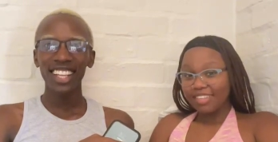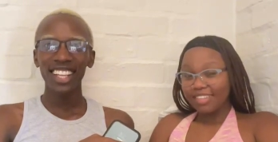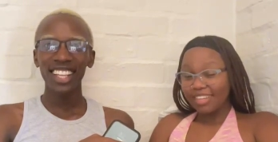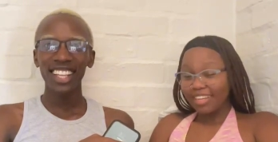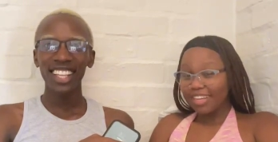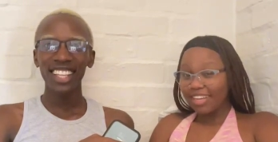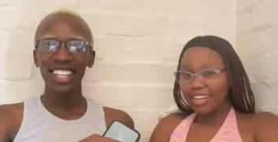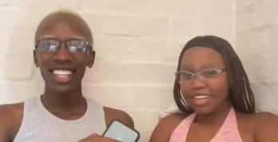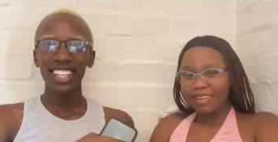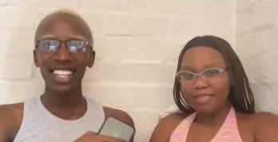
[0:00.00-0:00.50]

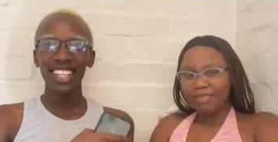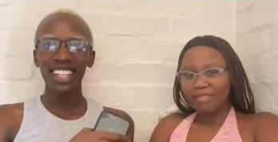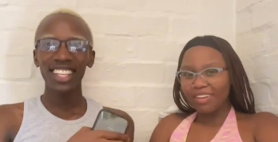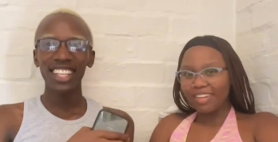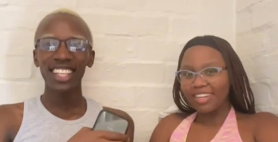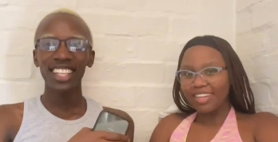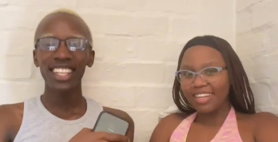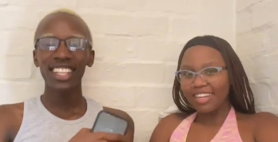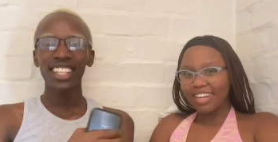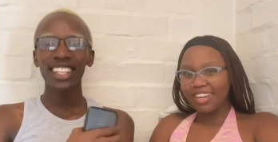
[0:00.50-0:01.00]
Speaker 1: yeah,
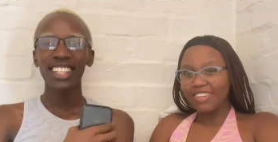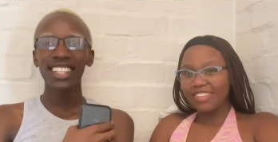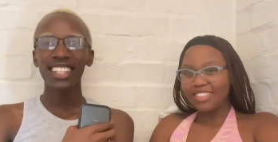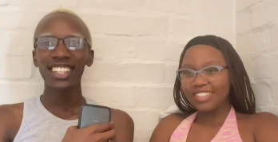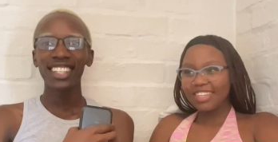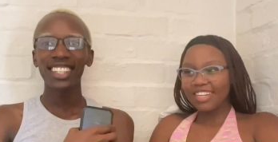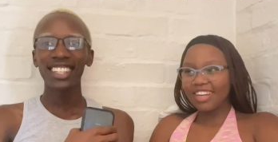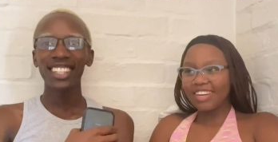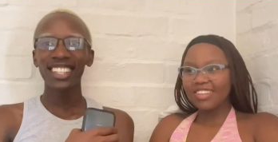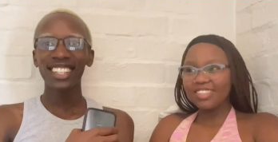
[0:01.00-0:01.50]
man. Claire's,
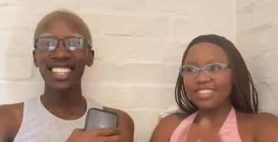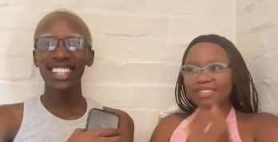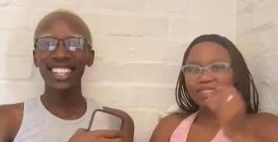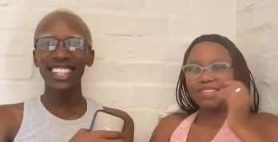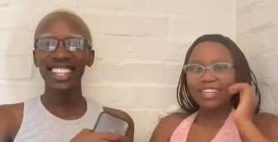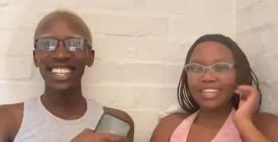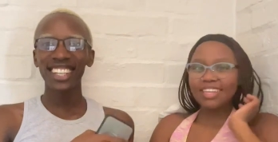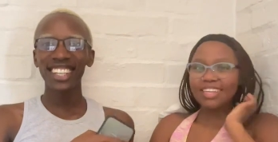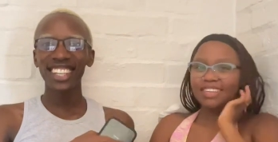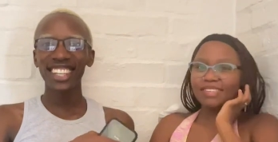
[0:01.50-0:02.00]
Claire's
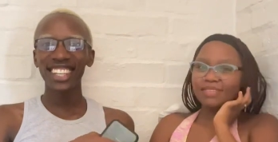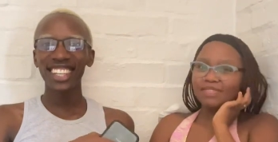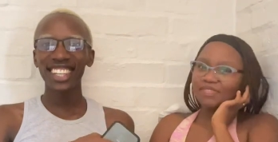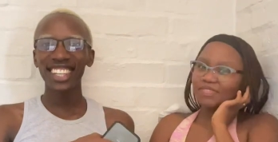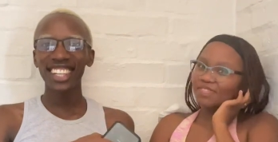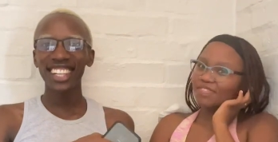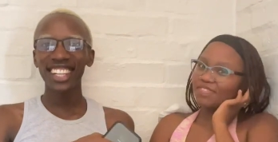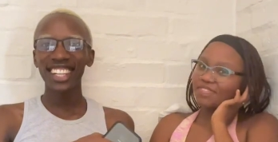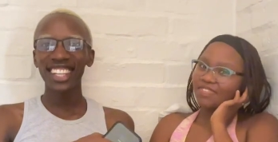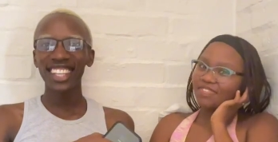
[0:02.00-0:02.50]

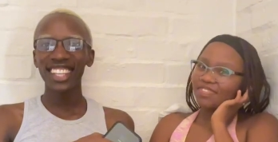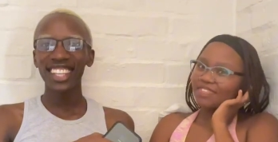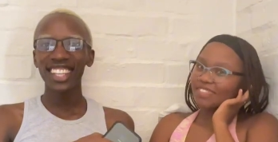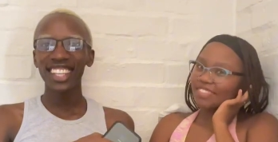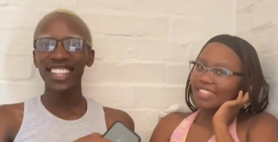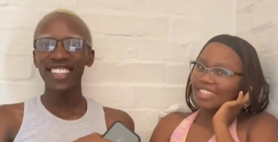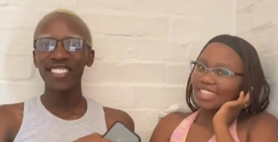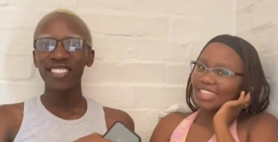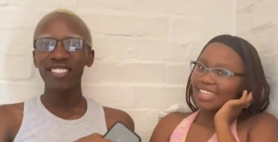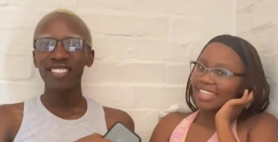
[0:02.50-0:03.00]
man.
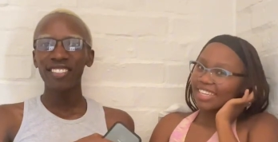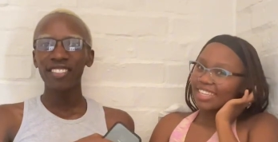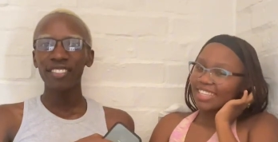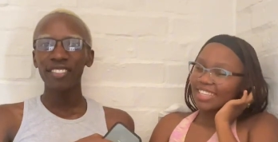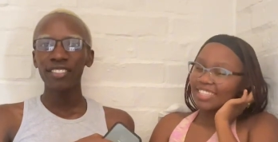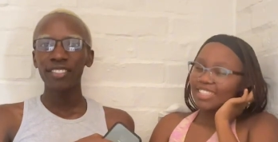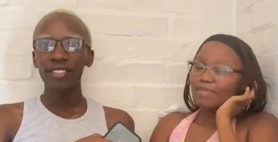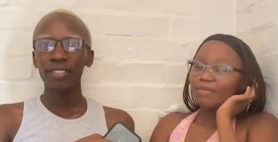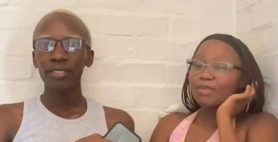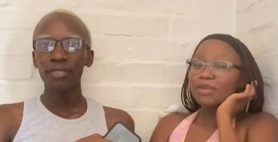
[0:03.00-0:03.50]

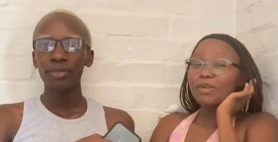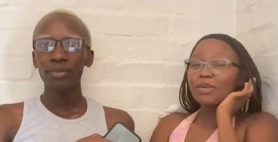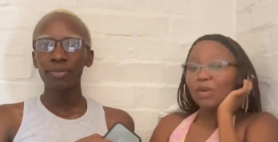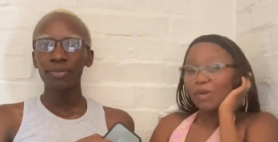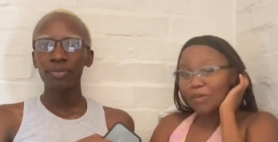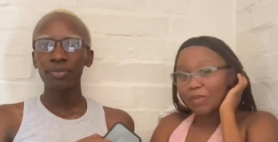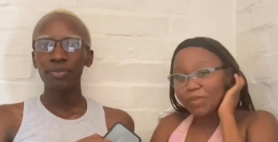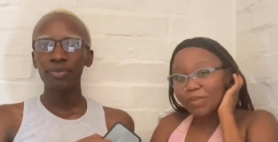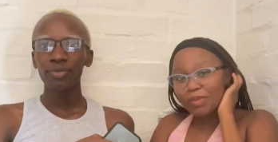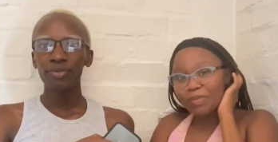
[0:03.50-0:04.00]
There's something
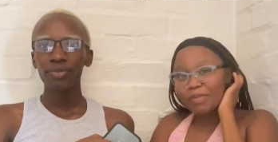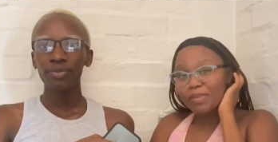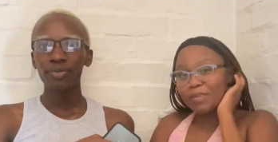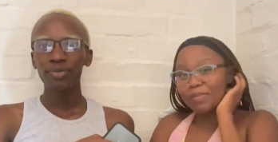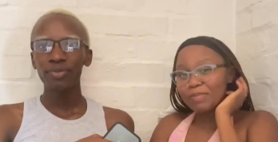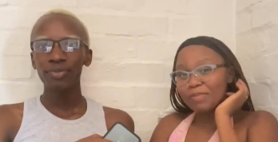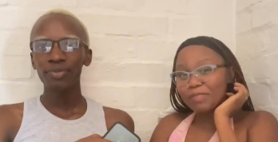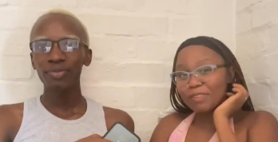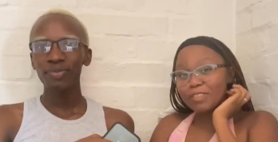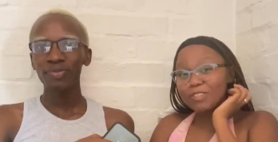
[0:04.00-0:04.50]
wrong with you
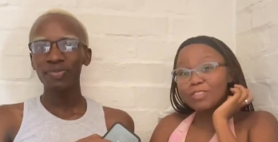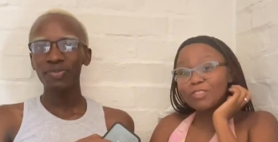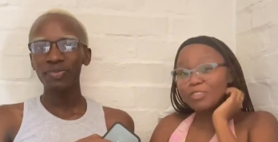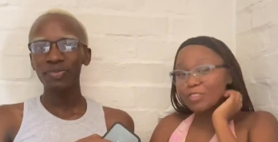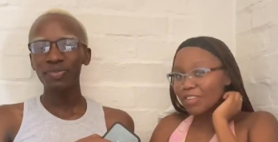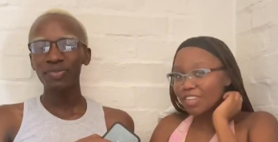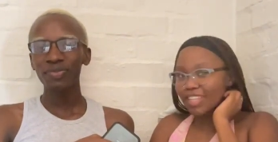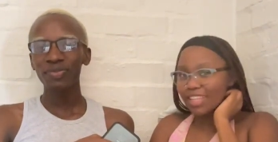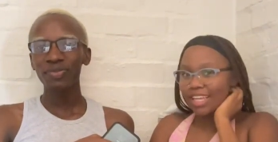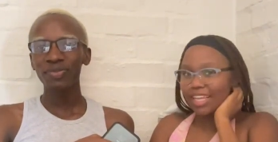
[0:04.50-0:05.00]
people.
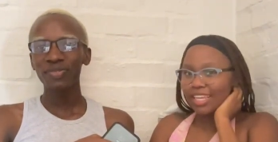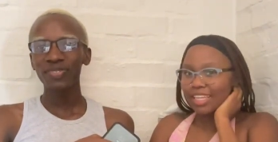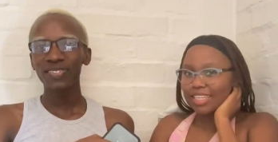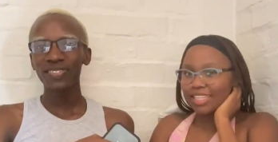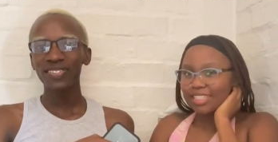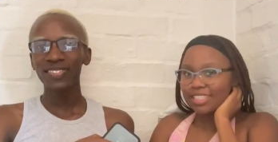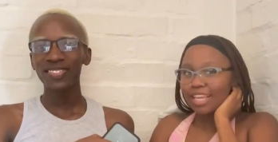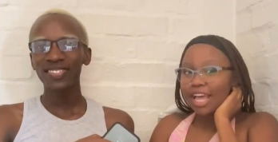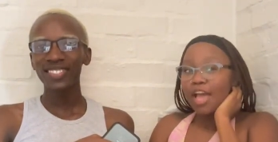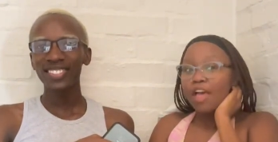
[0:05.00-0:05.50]
Truly, there
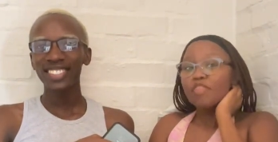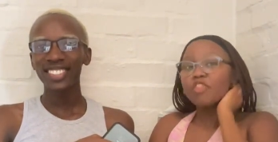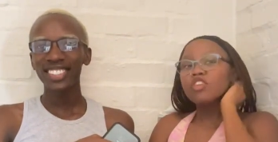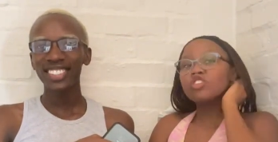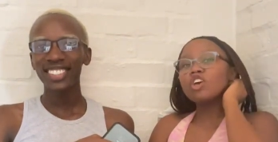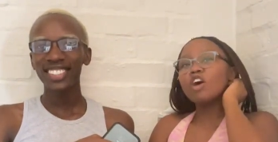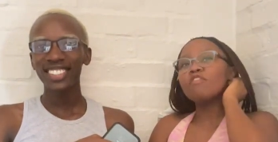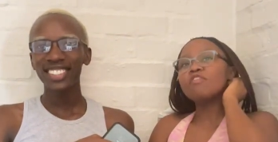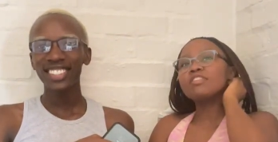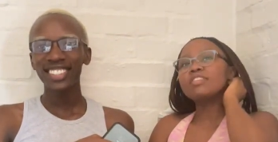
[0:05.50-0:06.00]
is. There's
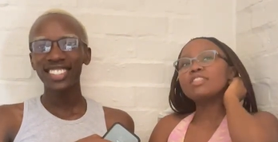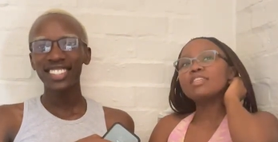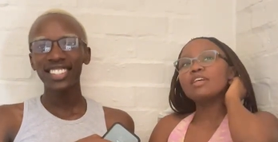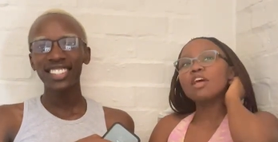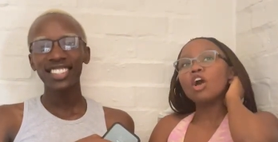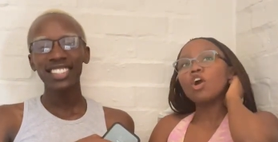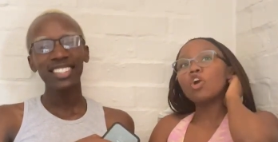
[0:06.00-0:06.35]
obviously